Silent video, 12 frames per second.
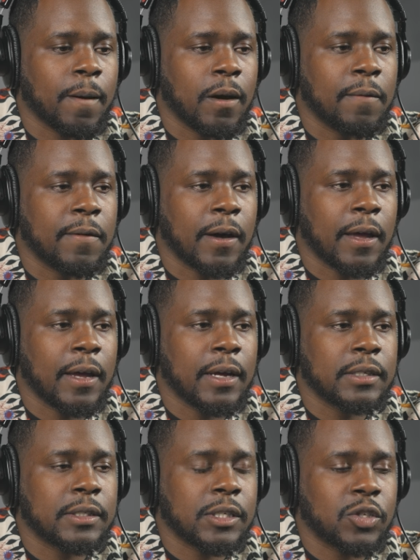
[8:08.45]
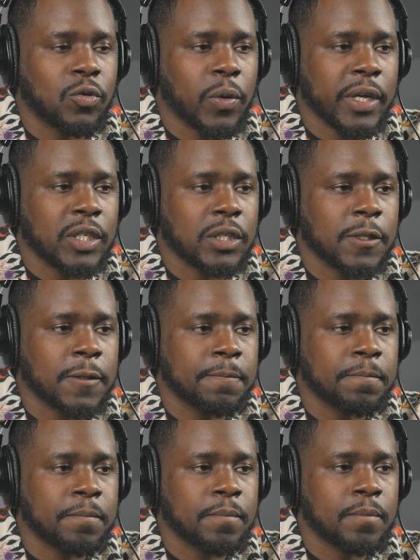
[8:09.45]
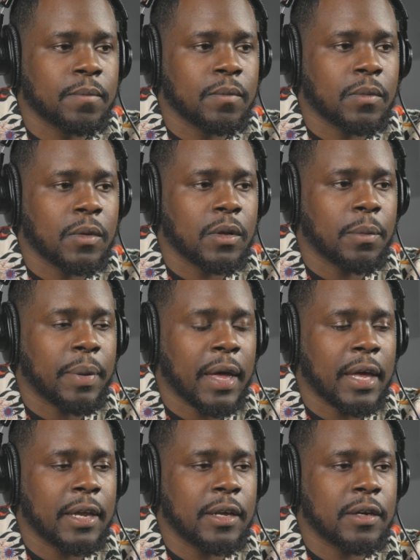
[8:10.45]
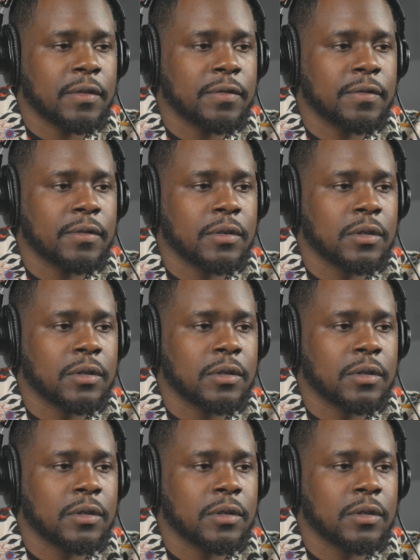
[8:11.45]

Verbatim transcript: of a situation, the pain of